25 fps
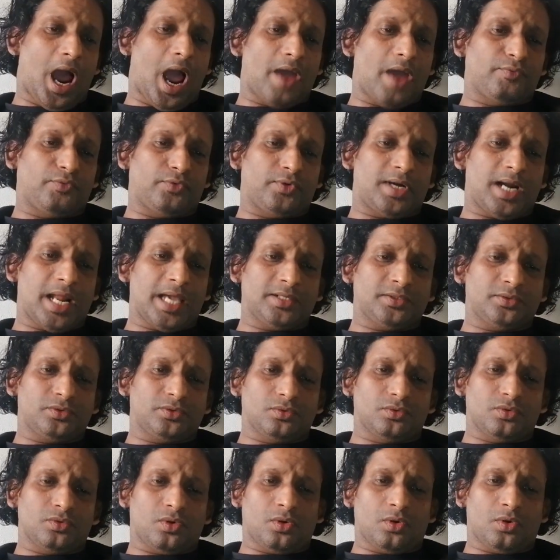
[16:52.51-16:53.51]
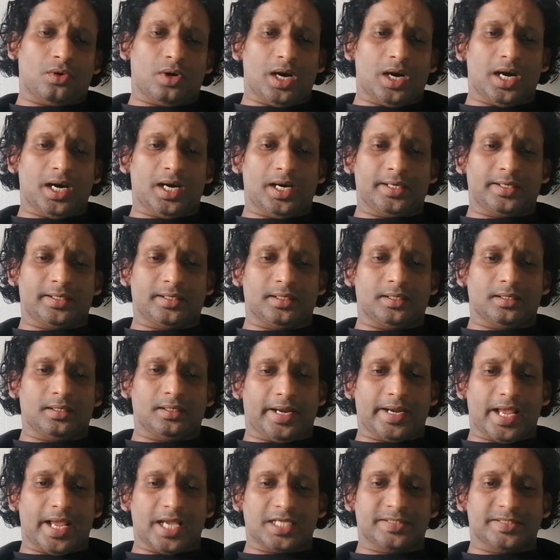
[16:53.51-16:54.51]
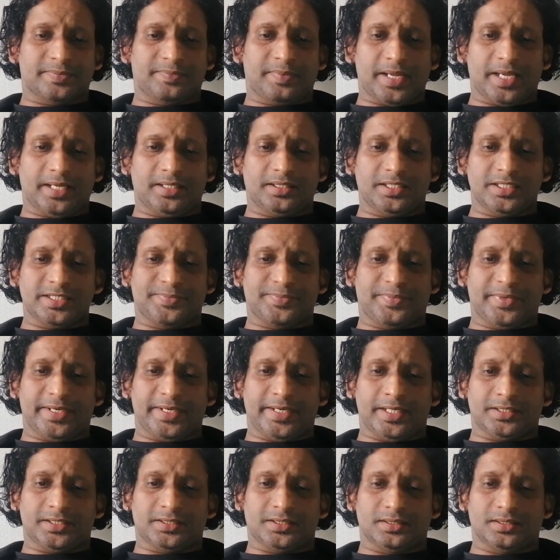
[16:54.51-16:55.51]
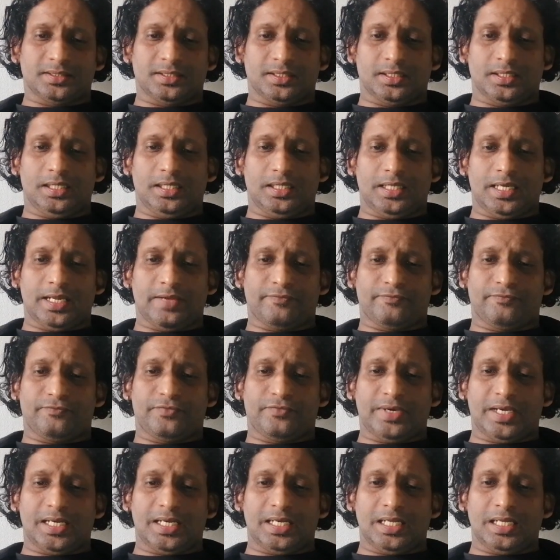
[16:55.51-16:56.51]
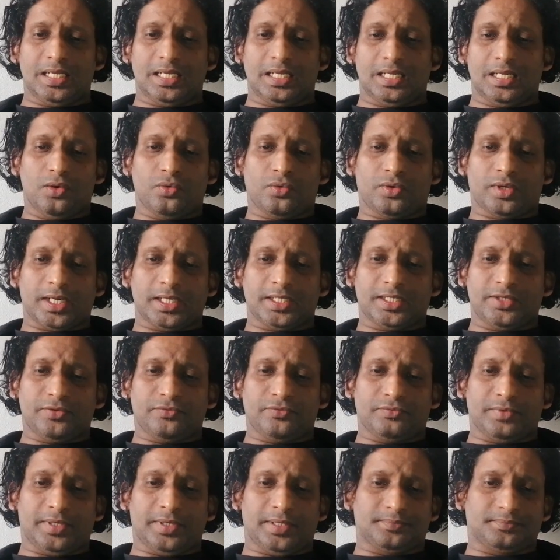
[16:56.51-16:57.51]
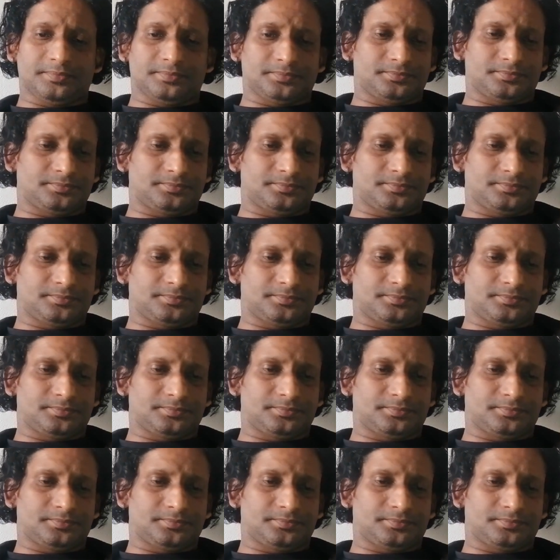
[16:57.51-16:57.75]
I would like to go ahead and explain these periods in a very lucrative way.